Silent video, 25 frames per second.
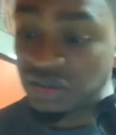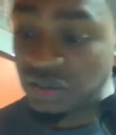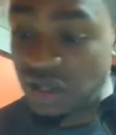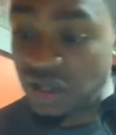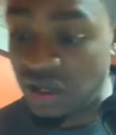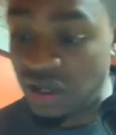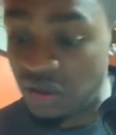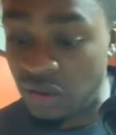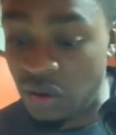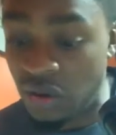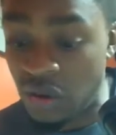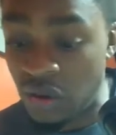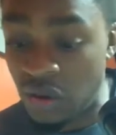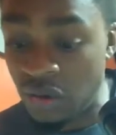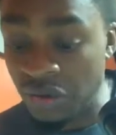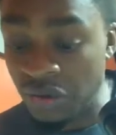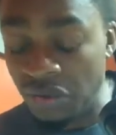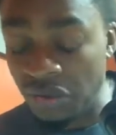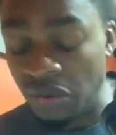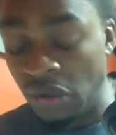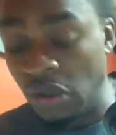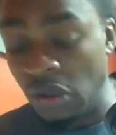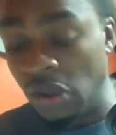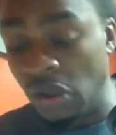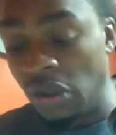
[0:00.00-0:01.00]
at all.
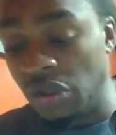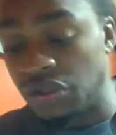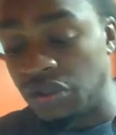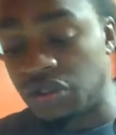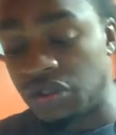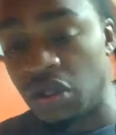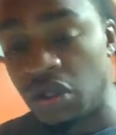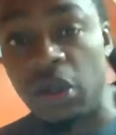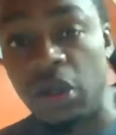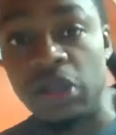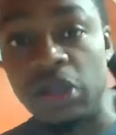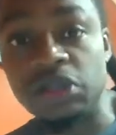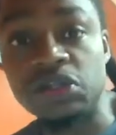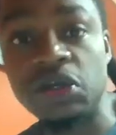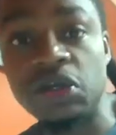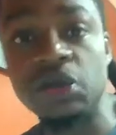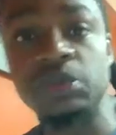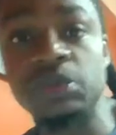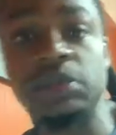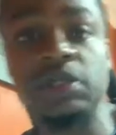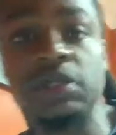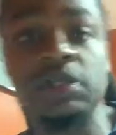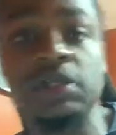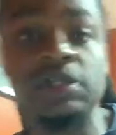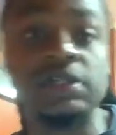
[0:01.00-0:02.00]
So in terms
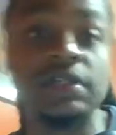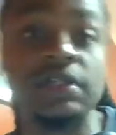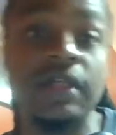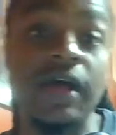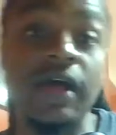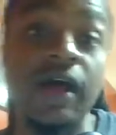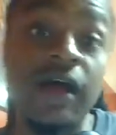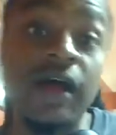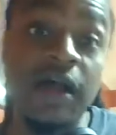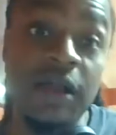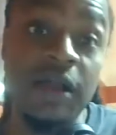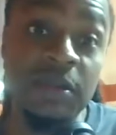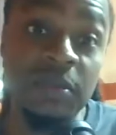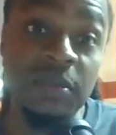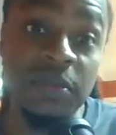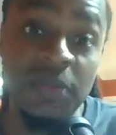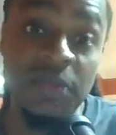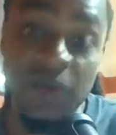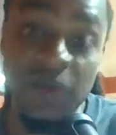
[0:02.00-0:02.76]
of the slime,